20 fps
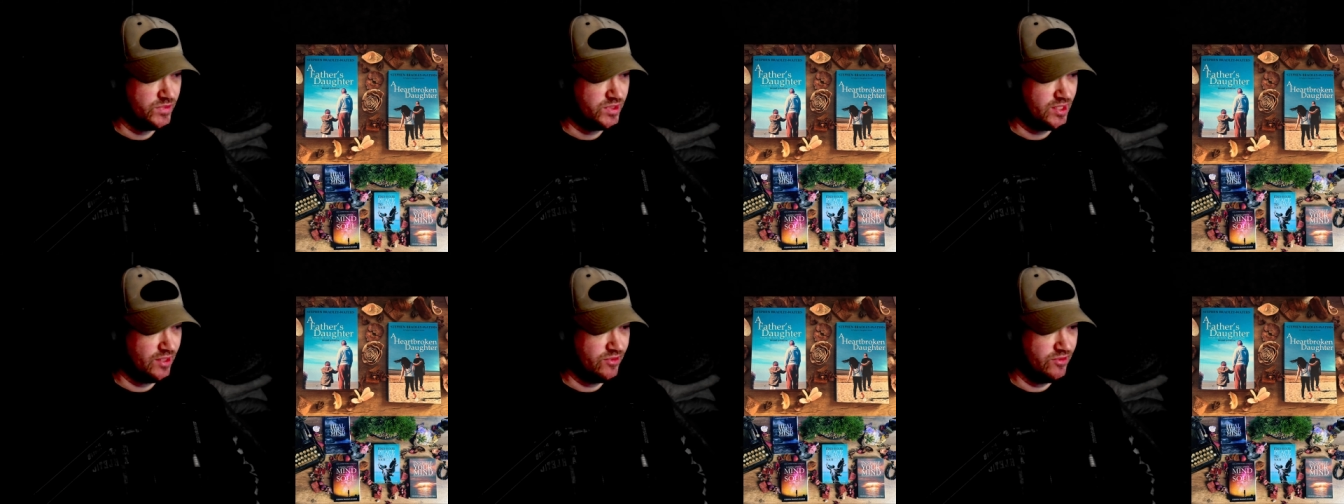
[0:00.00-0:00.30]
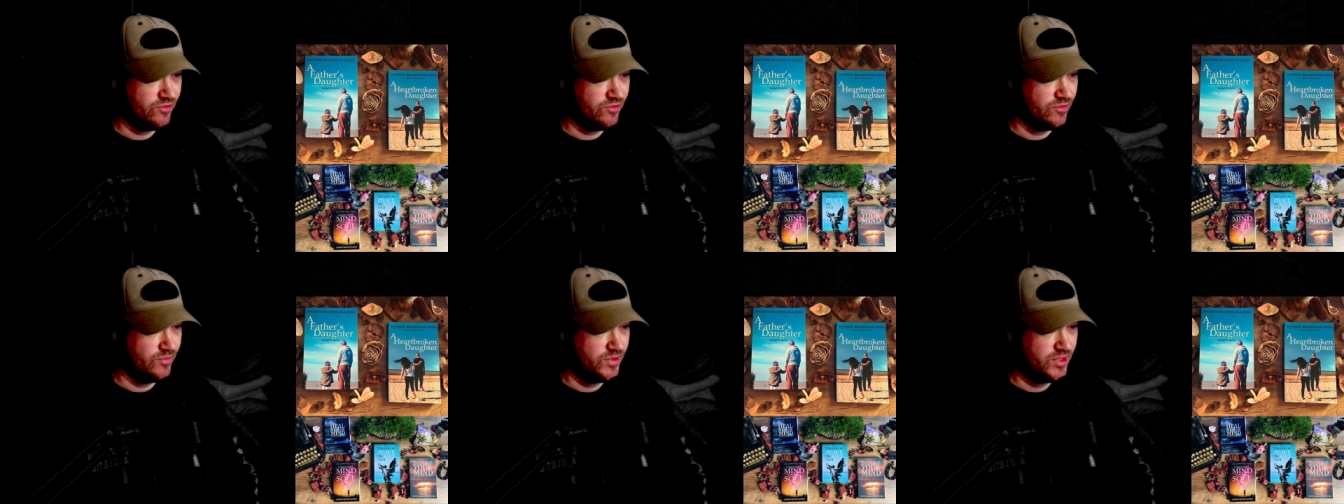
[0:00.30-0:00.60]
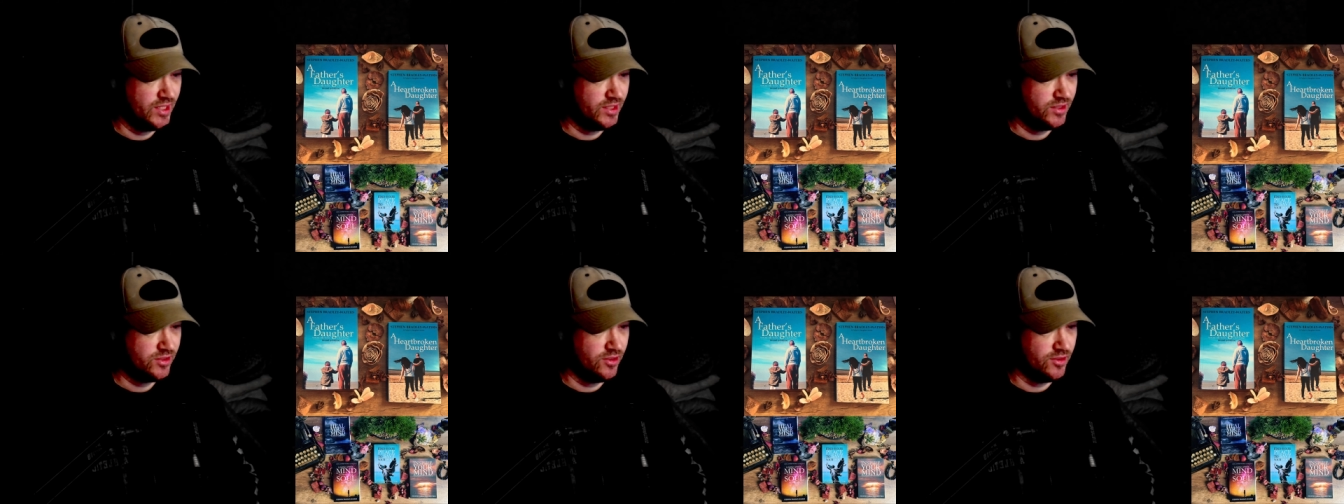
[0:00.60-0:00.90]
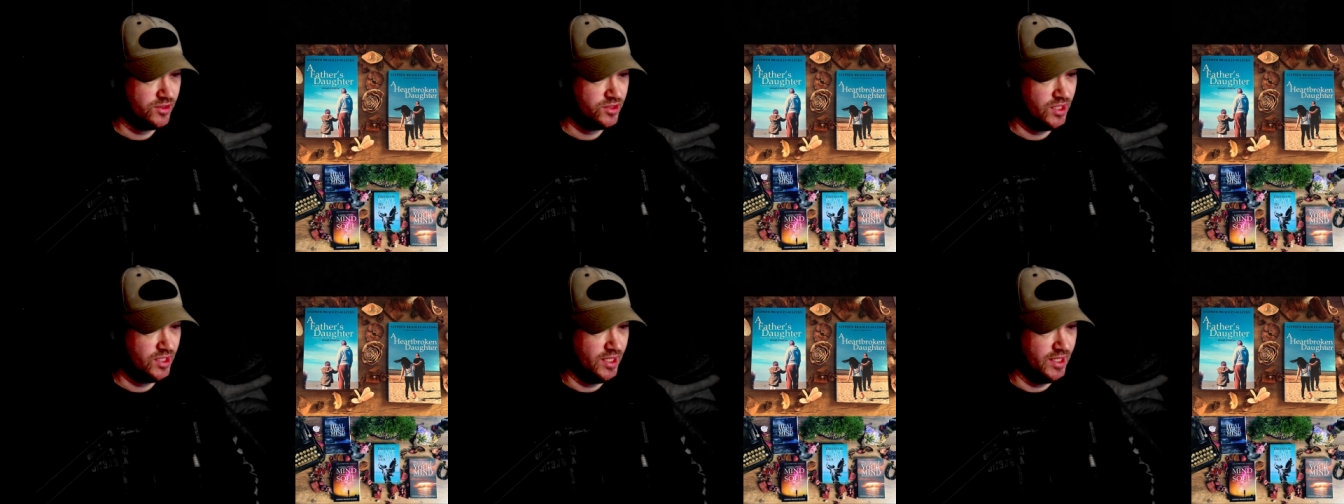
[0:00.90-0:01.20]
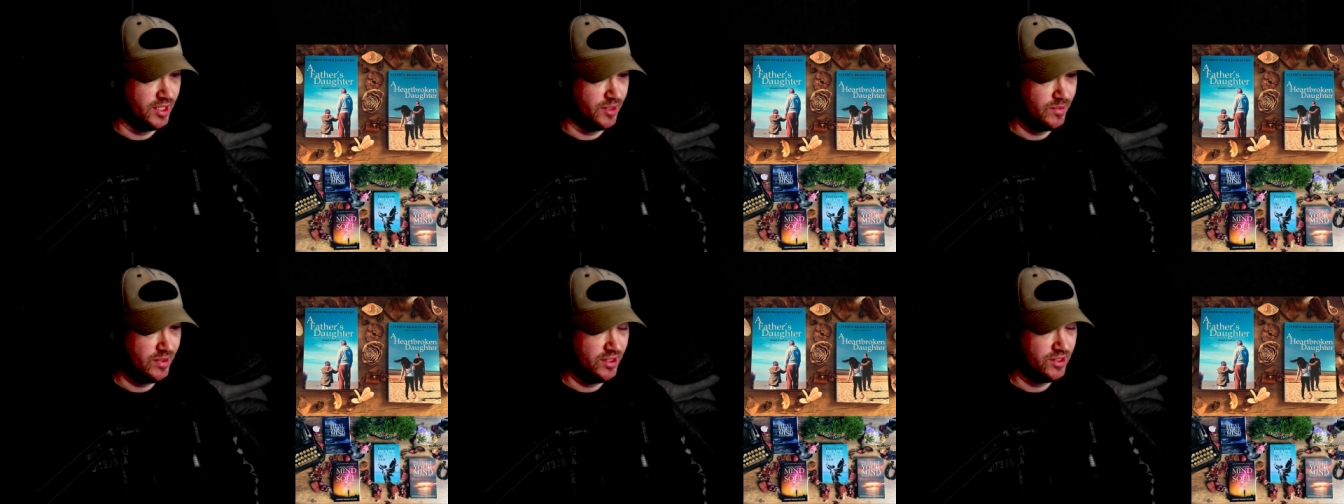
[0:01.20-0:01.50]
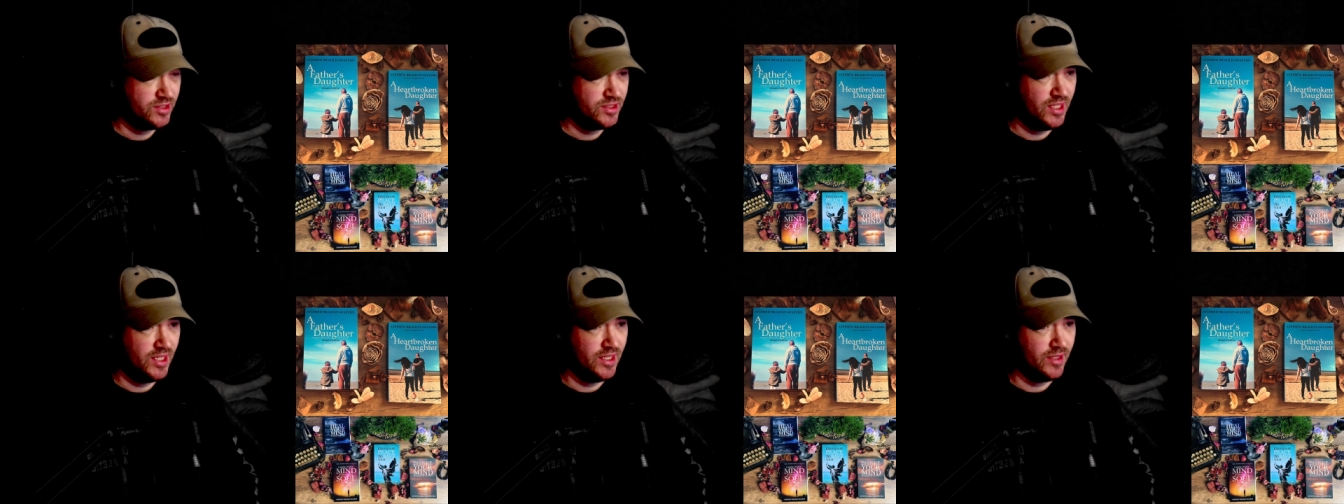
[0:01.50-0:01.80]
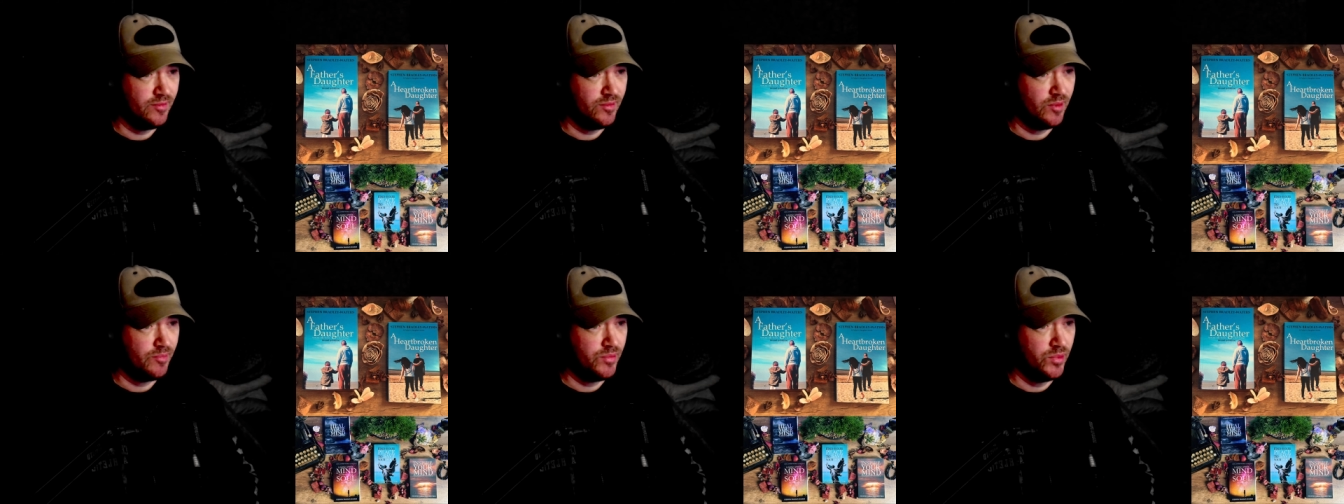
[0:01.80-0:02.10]
something from TikTok saying about
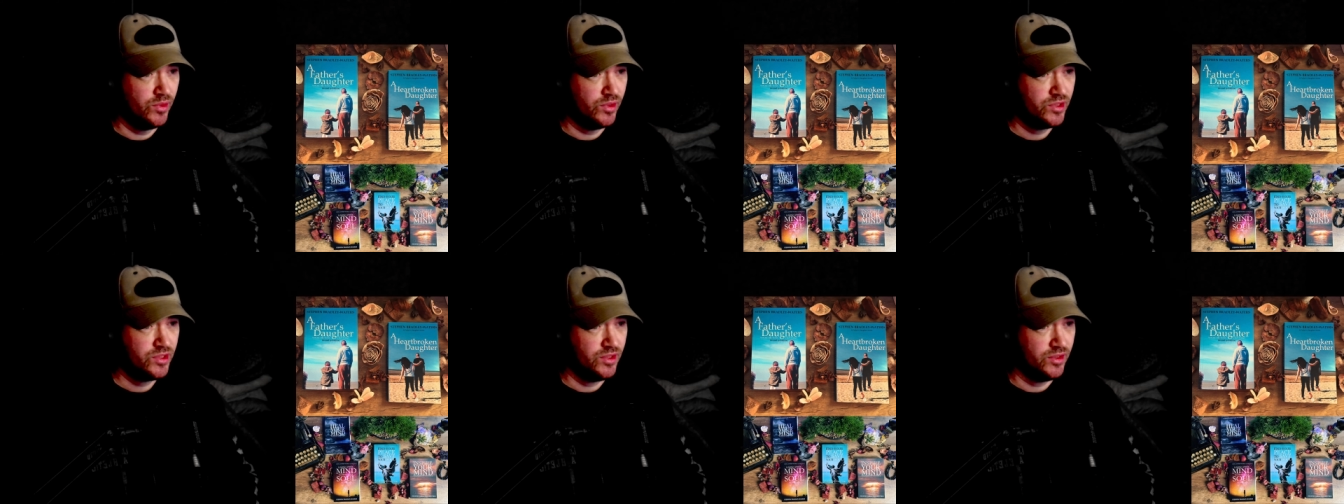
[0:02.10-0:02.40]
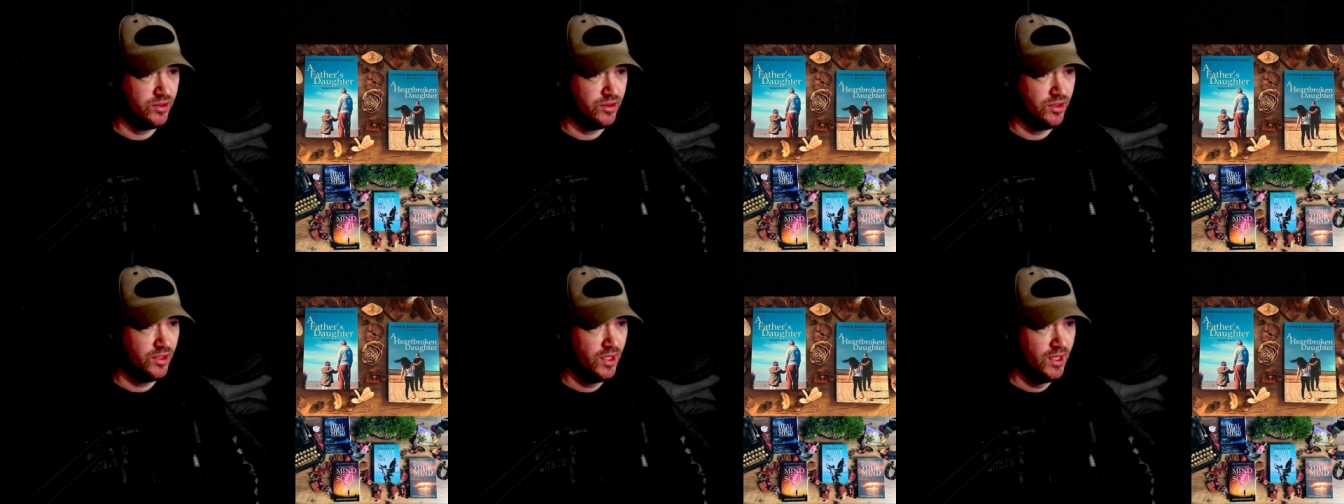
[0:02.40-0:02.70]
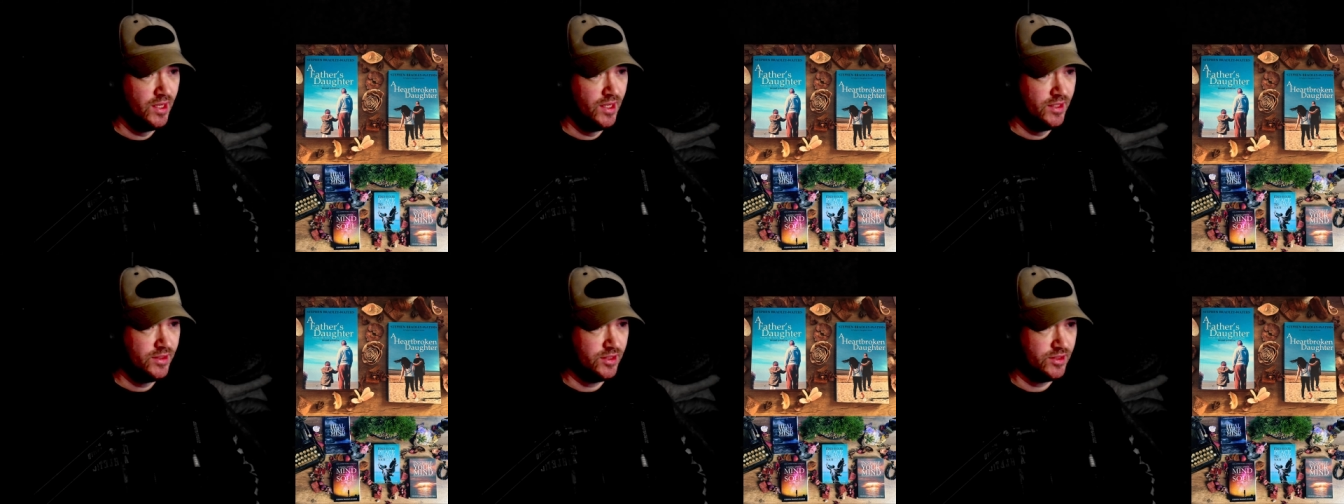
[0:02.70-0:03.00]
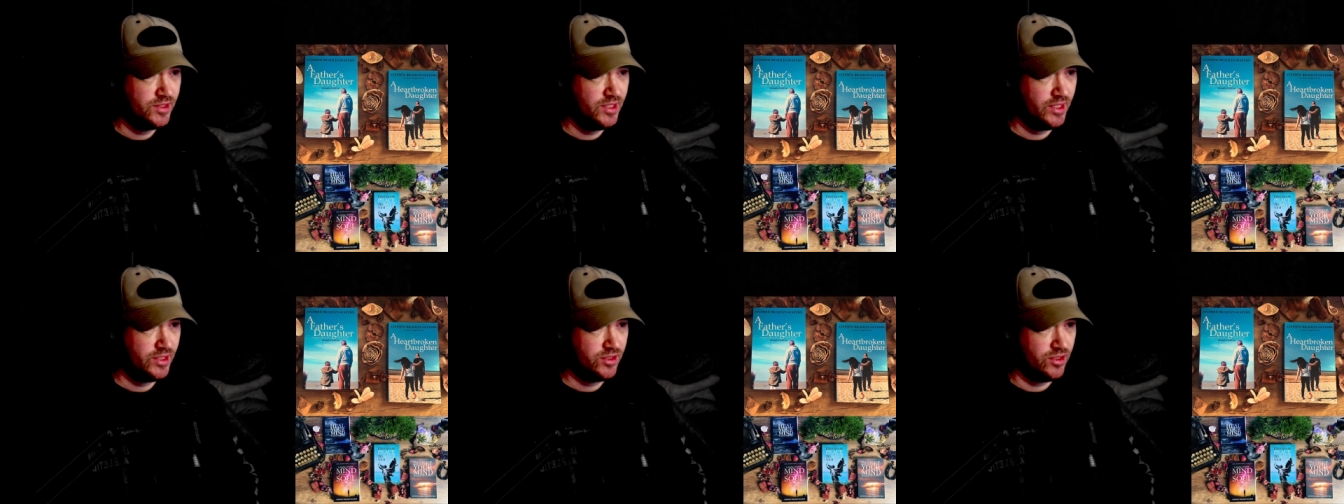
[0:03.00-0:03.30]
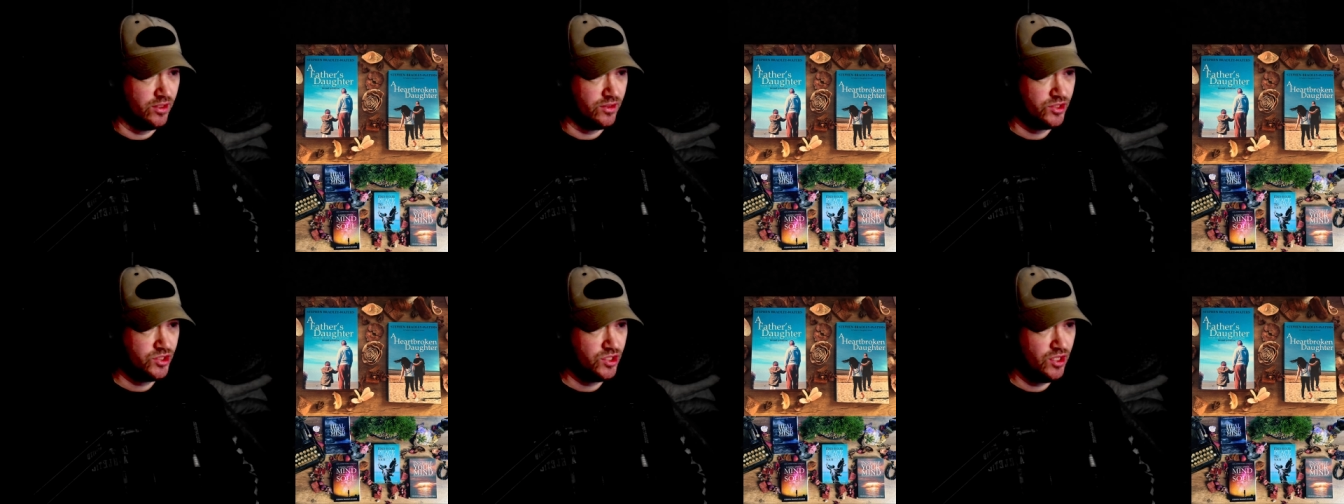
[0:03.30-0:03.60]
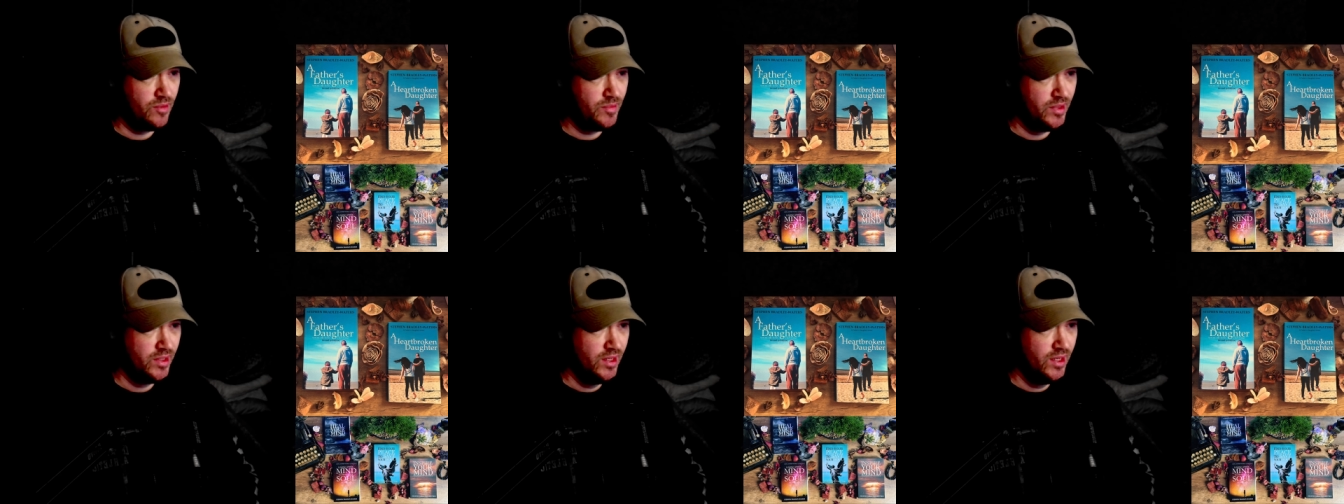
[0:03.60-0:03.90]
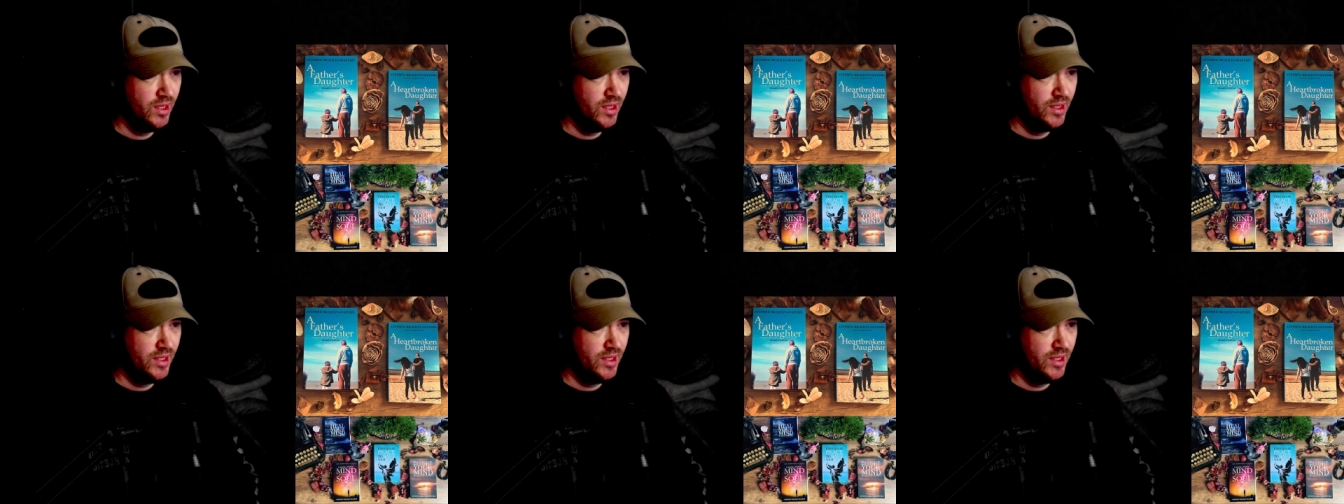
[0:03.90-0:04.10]
selling my books and the TikTok shop.